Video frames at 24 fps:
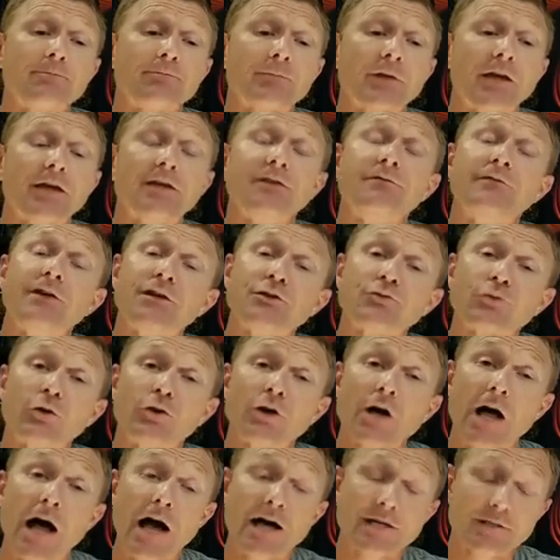
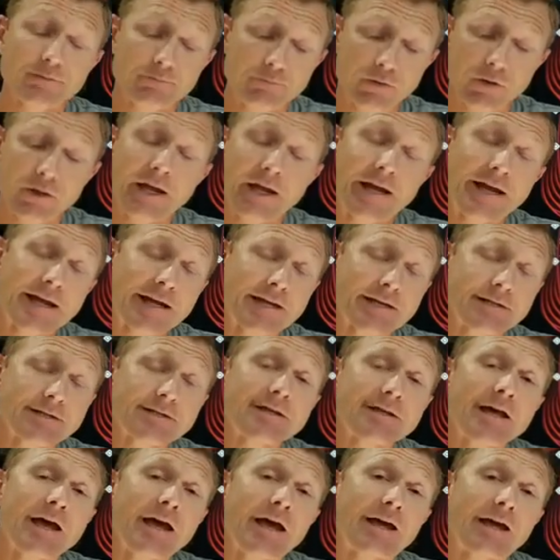individualized plans,
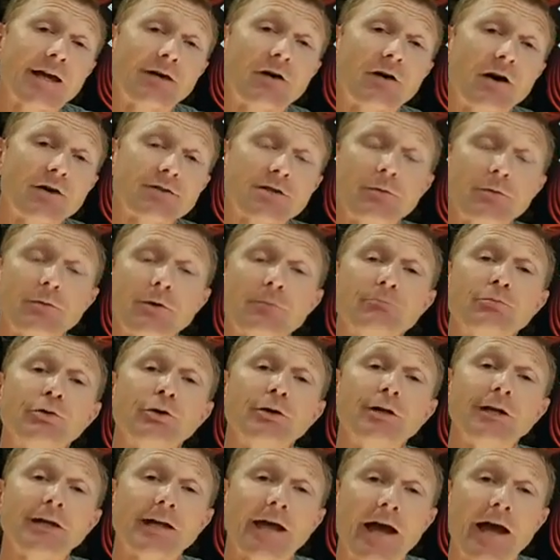and I've also been
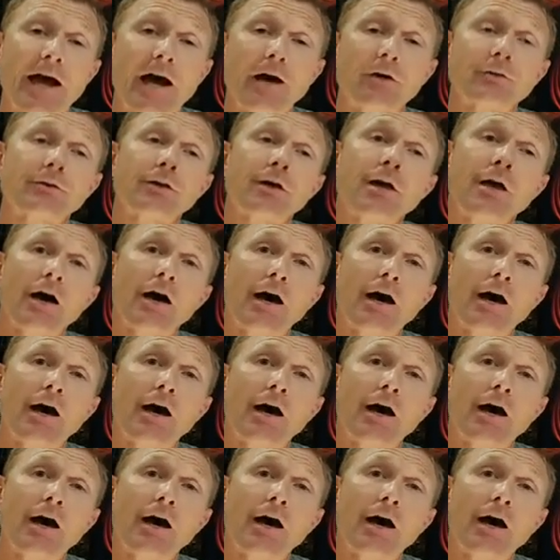putting out